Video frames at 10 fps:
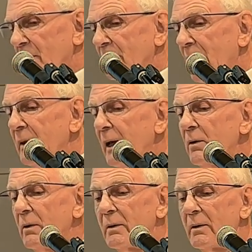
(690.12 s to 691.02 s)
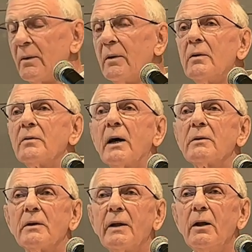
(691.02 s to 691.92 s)
they then start
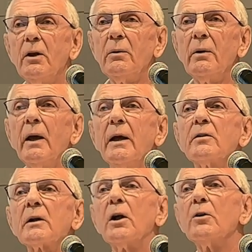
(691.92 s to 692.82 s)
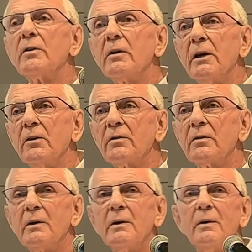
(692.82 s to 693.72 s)
to tell you it's close to
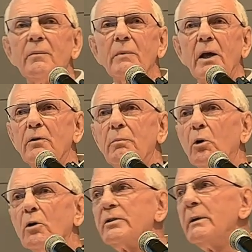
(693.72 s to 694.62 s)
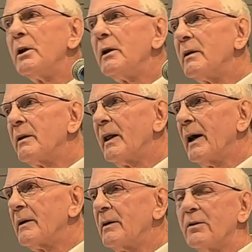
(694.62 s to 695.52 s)
this, it's proximity to
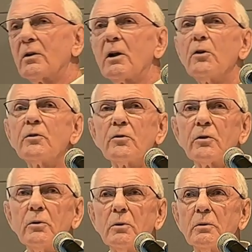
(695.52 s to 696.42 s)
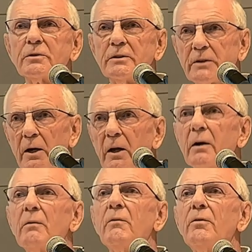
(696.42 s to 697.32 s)
that, it's close to schools, it's only
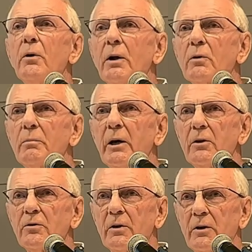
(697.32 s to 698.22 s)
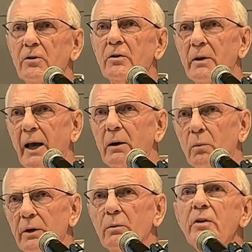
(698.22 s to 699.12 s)
a few hundred metres to this and that.
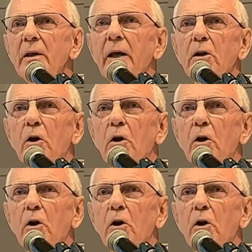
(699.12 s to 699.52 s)
We see that